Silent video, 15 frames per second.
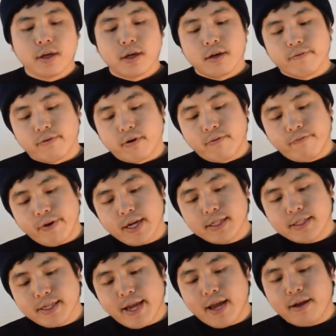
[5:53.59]
From phase
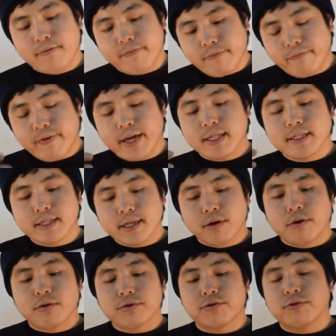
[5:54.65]

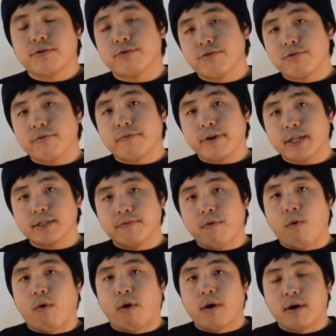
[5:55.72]
0 through phase
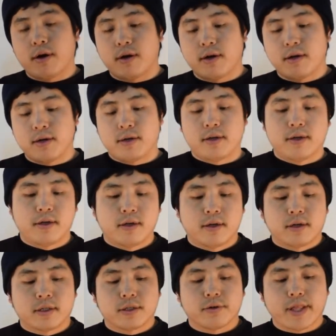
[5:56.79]
4.
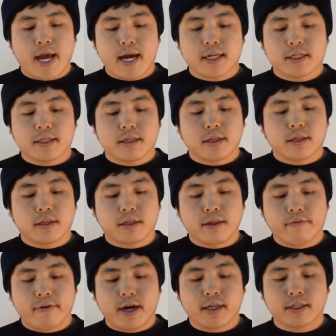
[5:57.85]
So that's
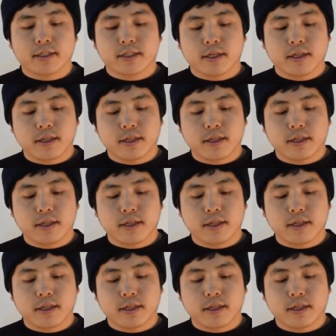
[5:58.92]
device